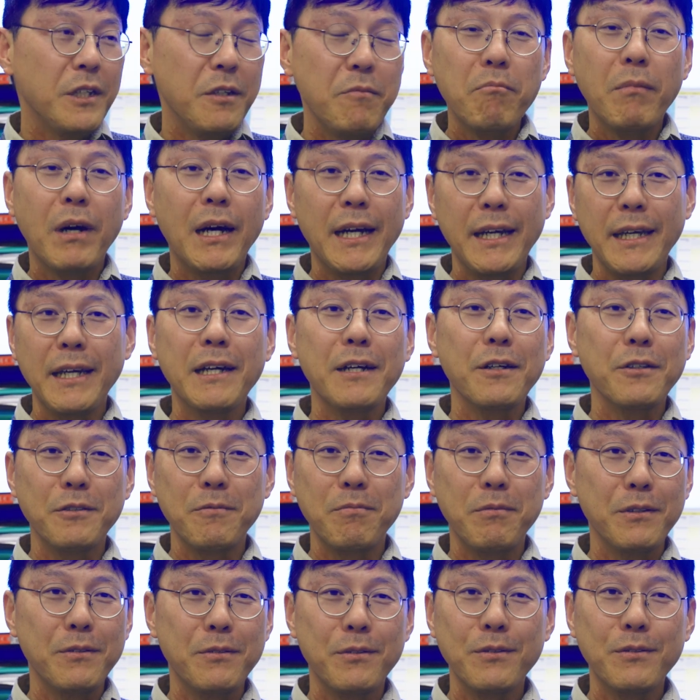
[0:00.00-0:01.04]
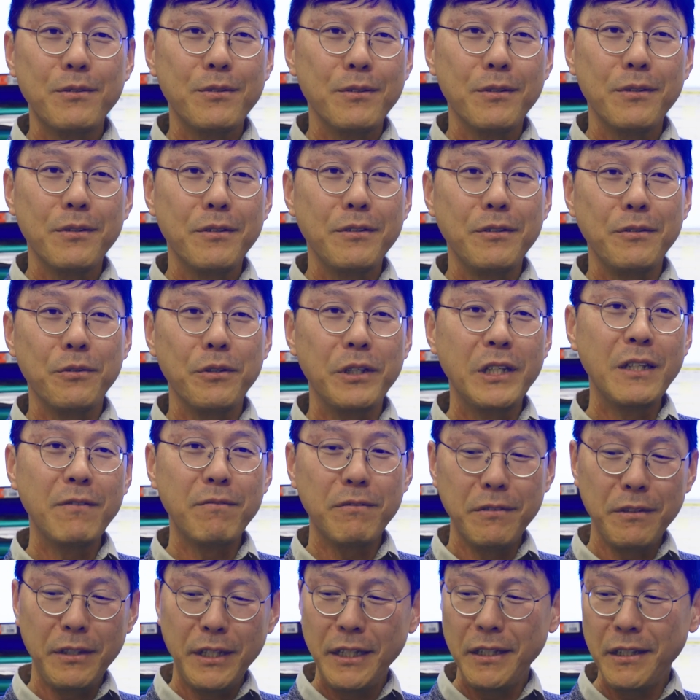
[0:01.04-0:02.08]
Dr. Park actually pointed down to
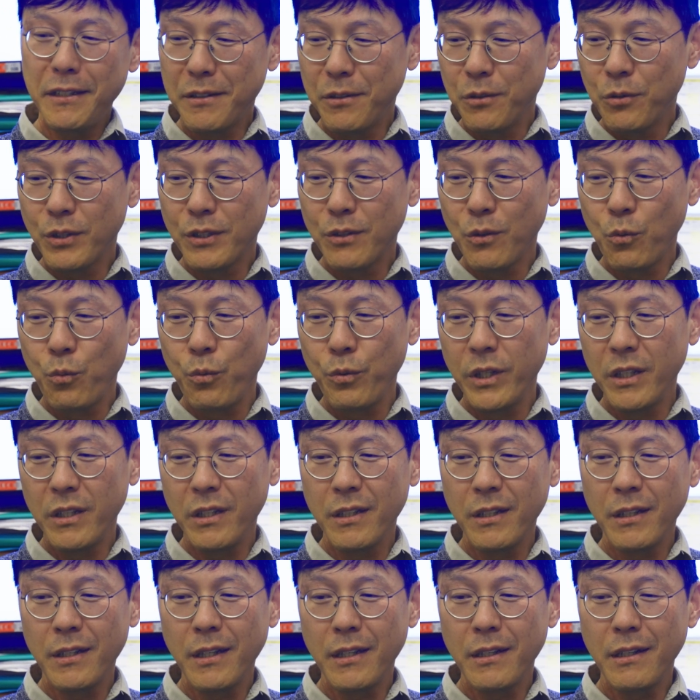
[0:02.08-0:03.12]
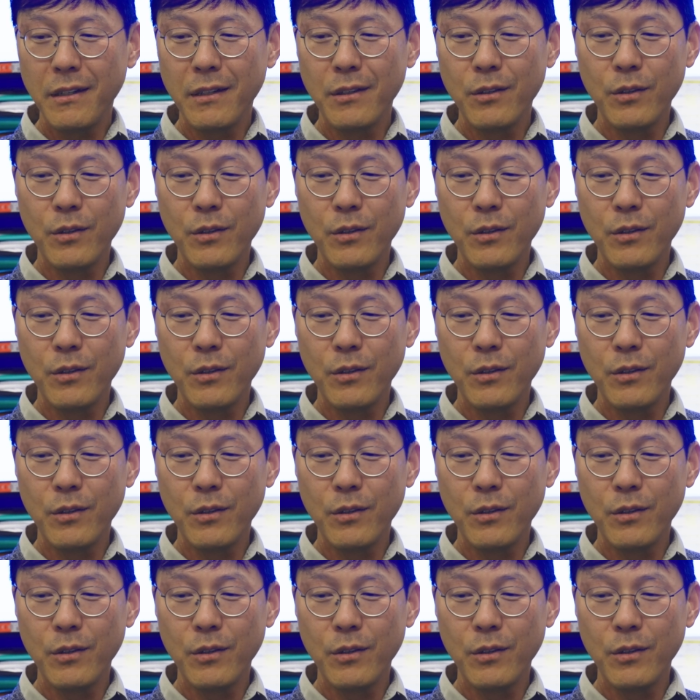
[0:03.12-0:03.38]
his feet at an example.